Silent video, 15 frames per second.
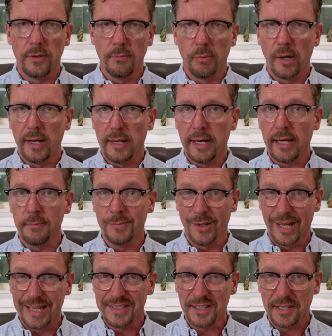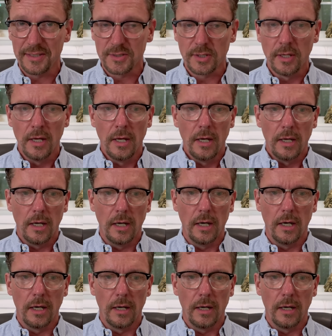the brand name Lasix. Uh,